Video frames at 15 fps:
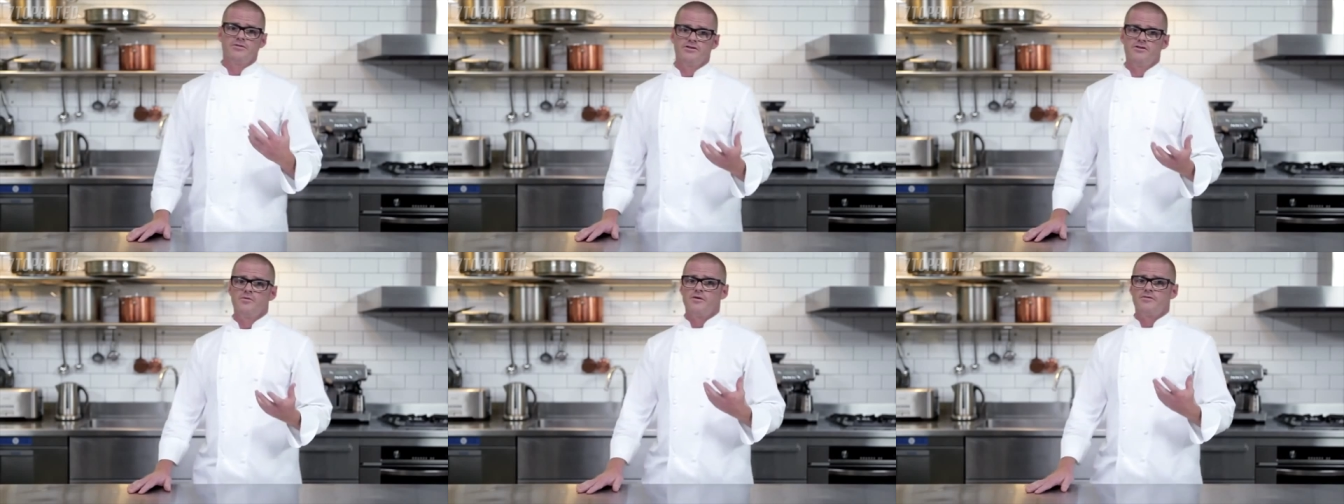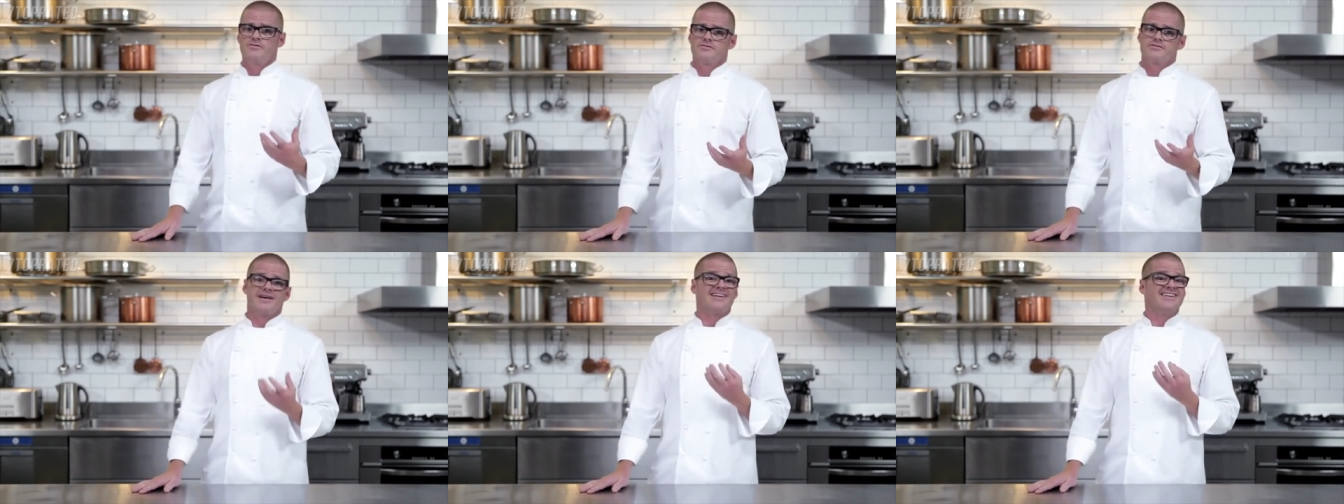want your
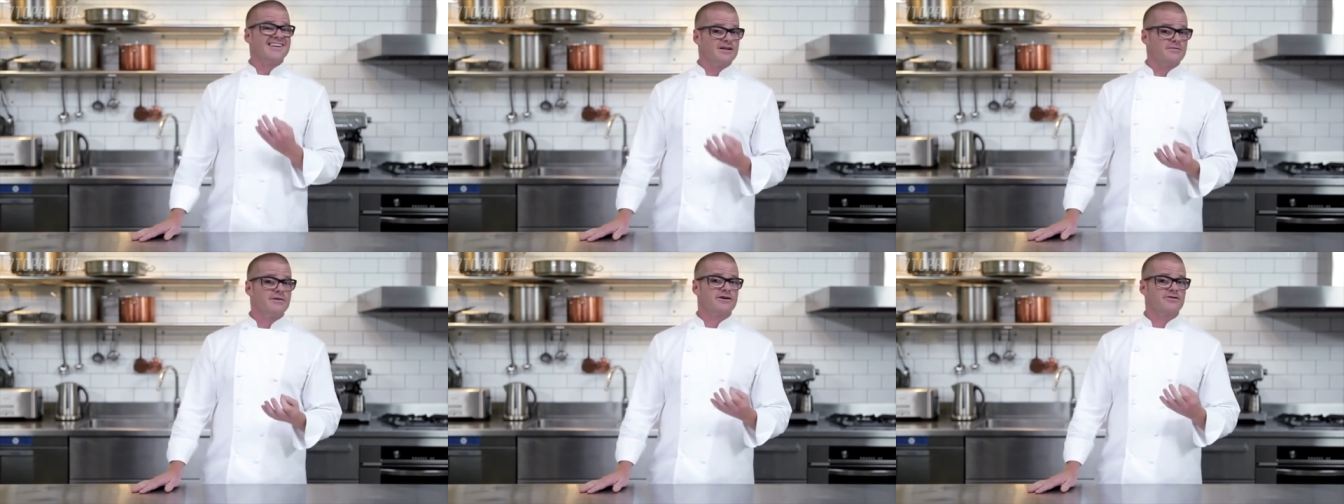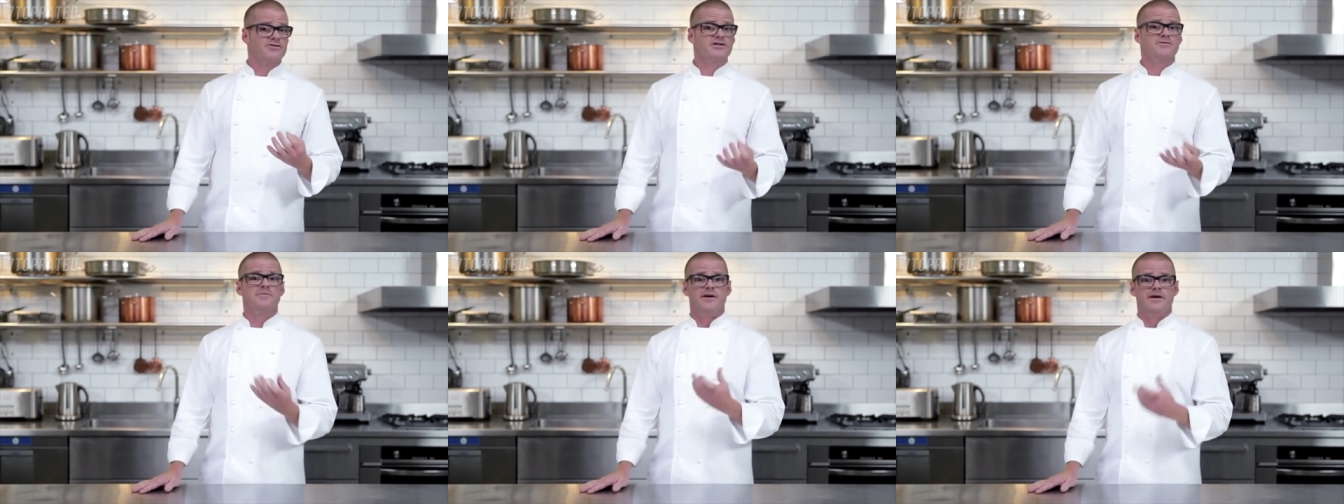waffles that little bit
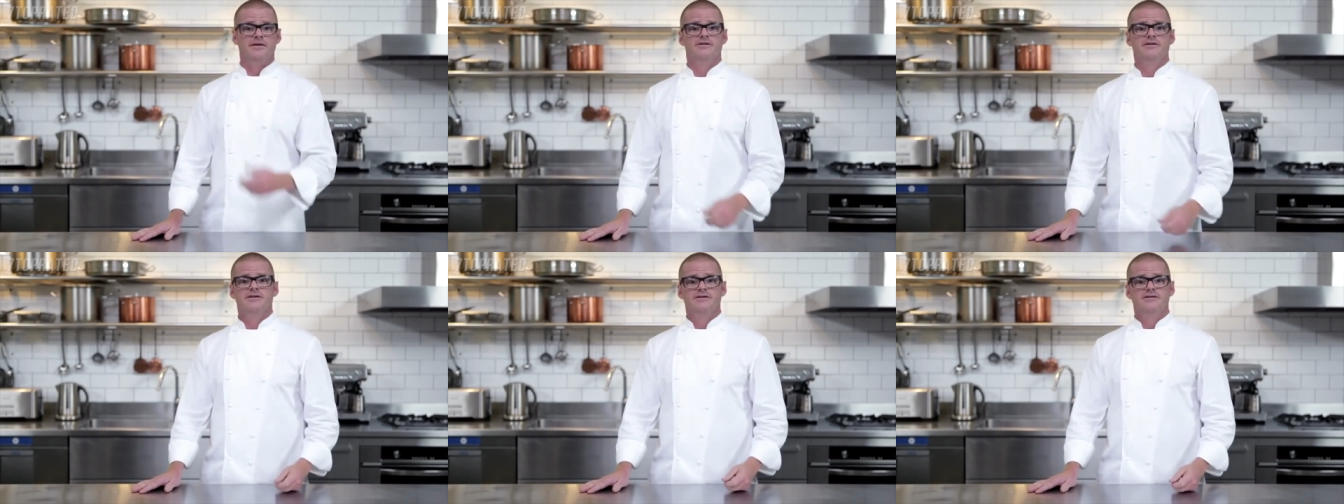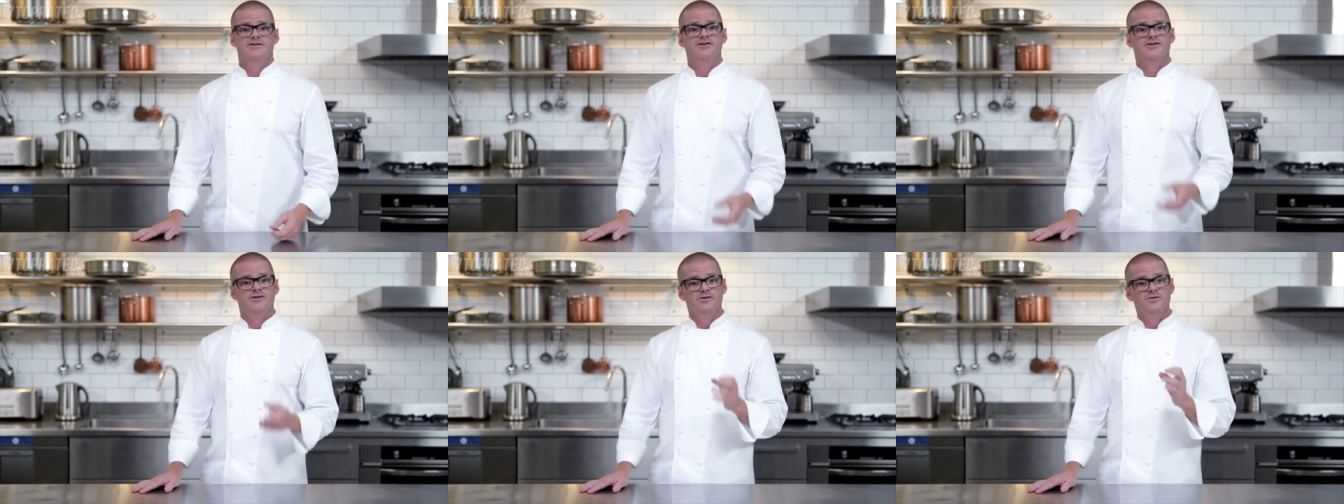crispier,
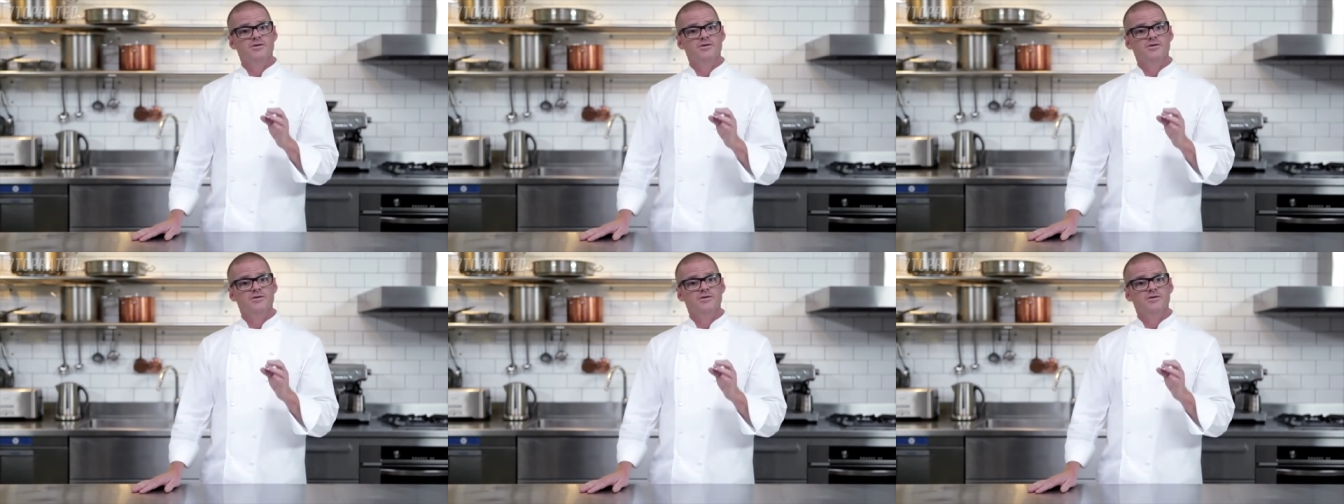you can